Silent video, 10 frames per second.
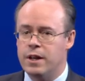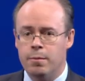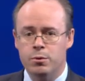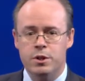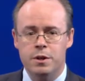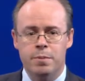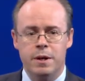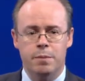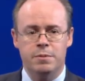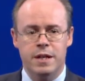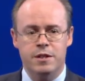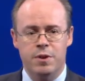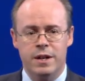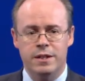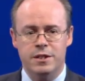I'm also going to pick up data
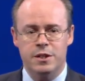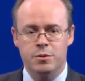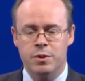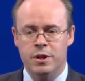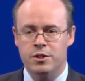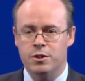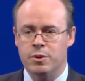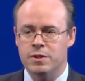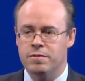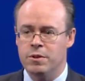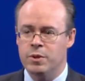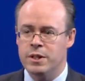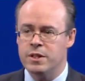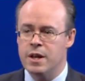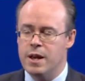analytics with our two
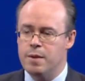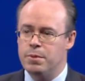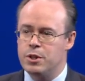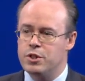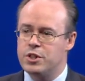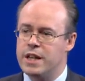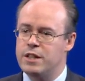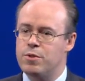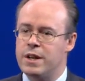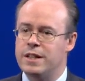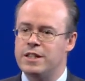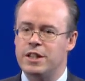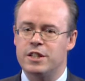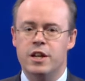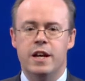interviewees, because data
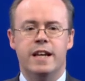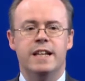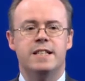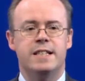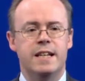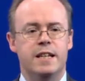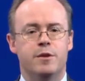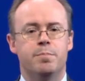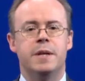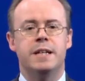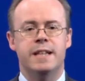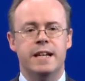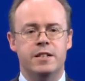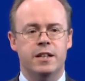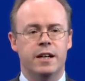analytics is seen, and big
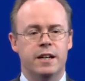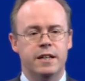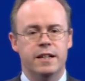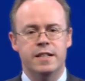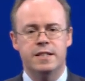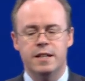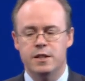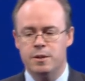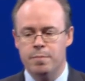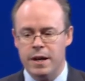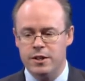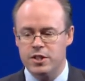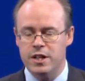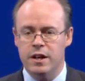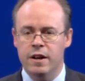data is seen as the
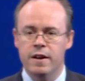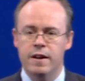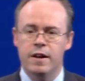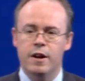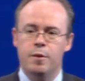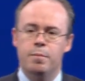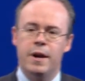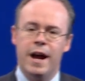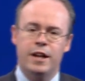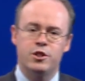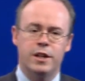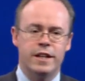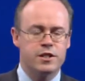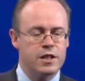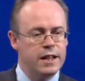panacea, but actually
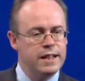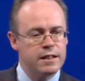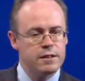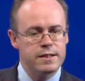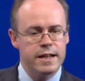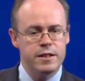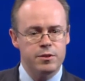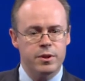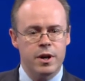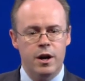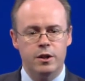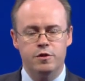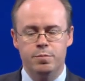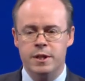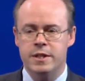it's the little data at the heart
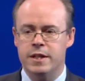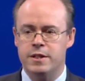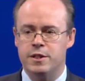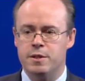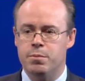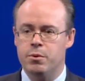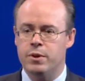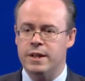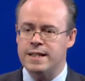of big data that's important.